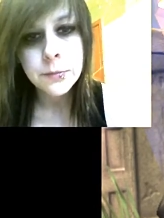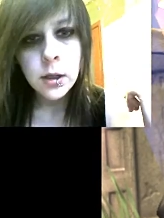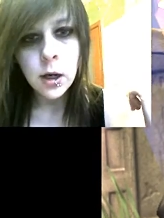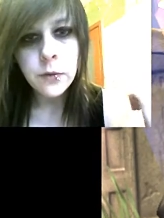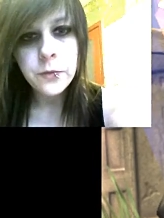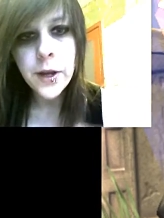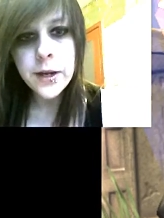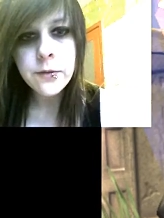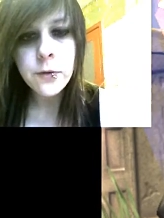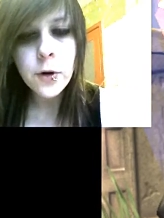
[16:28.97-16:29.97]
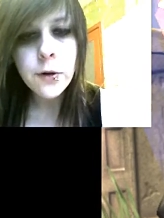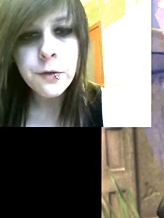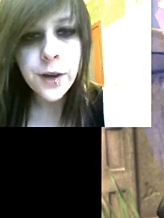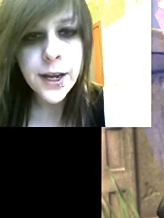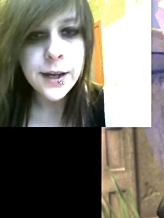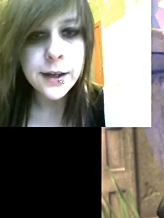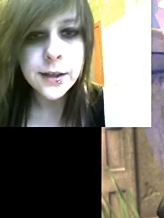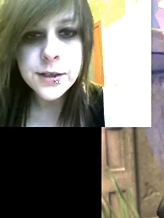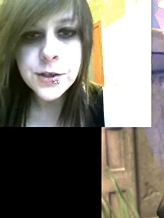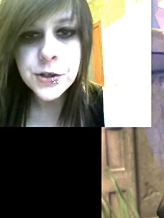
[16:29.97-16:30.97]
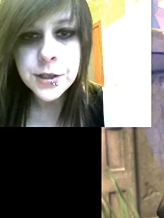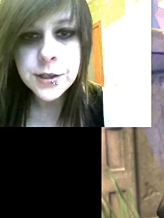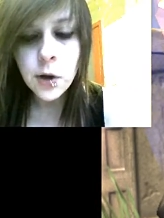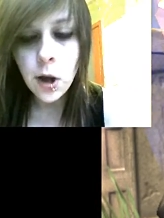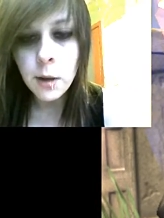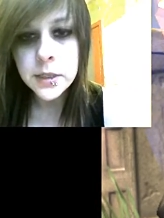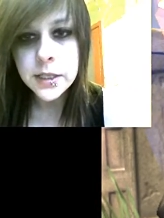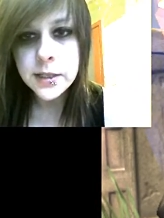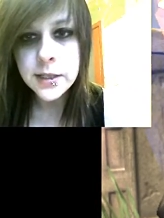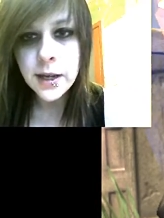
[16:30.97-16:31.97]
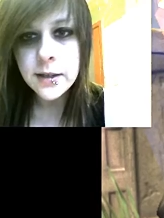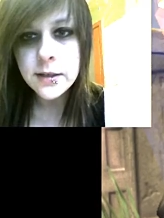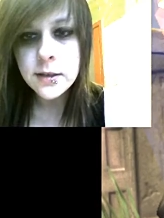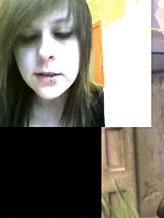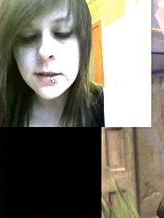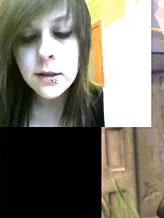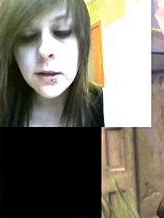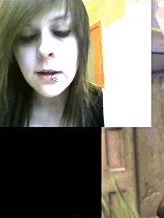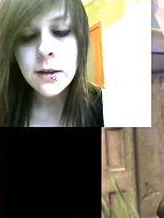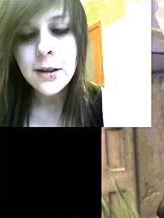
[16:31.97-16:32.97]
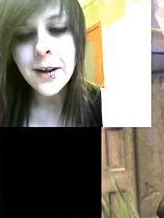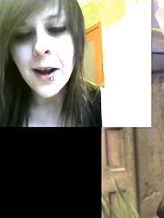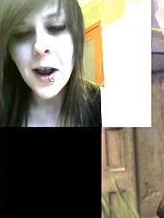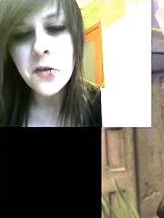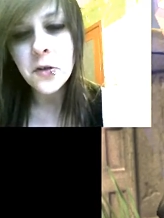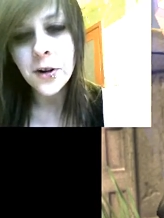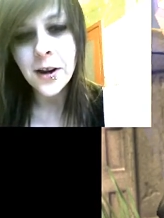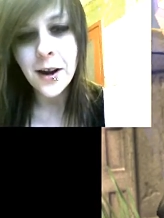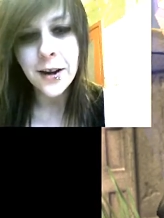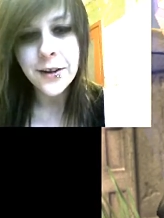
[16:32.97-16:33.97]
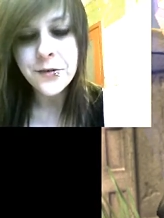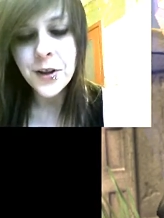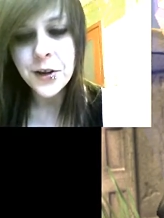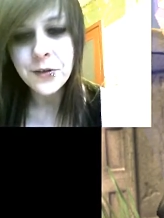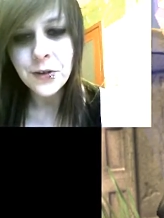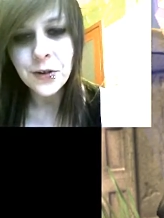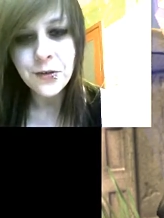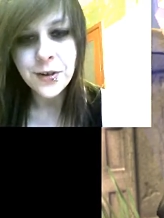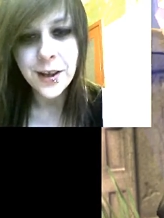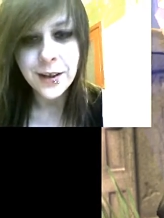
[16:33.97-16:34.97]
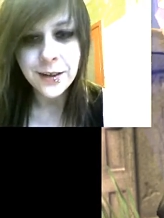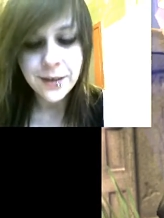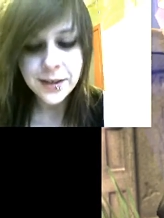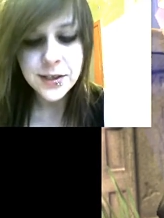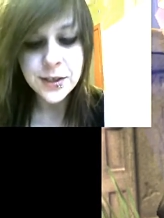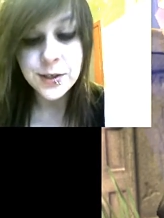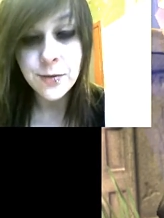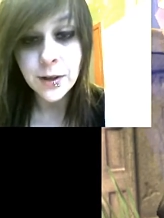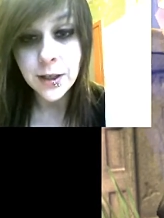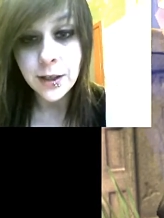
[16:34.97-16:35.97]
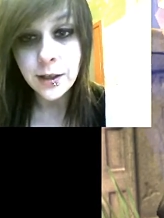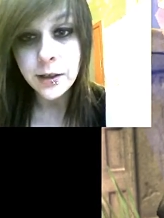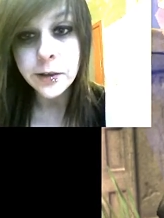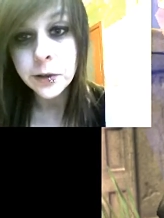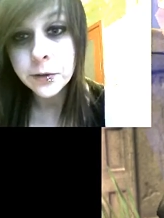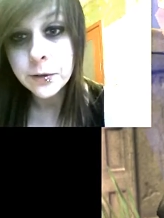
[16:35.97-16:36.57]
A fang for a fang. It's just common sense. An eye for an eye, a fang for a fang. That's just fucking cute.